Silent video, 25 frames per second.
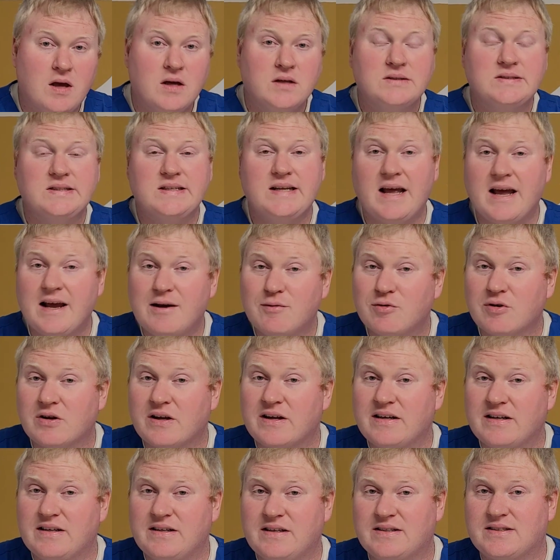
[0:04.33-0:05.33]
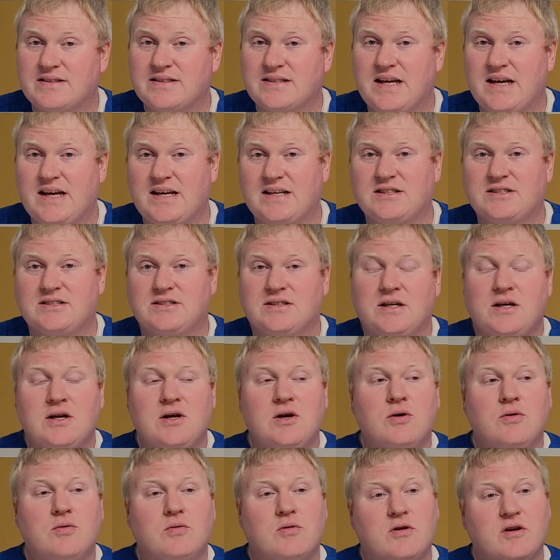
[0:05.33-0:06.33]
Today we're going to discuss
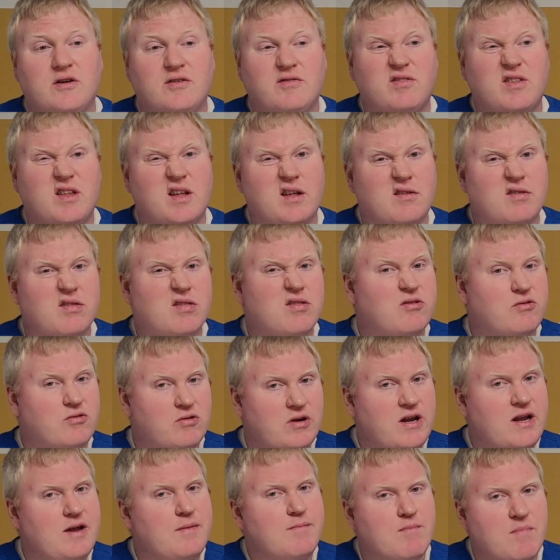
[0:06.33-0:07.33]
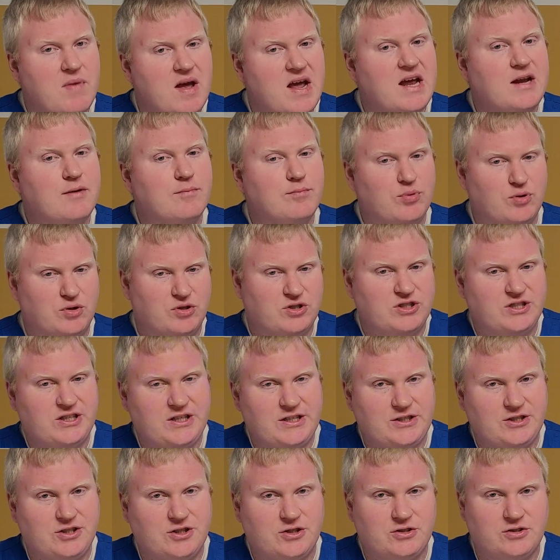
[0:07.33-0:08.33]
one of the three main
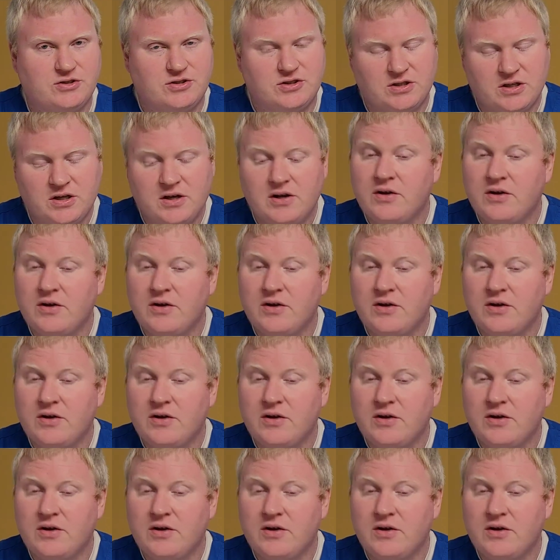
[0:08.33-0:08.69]
procedures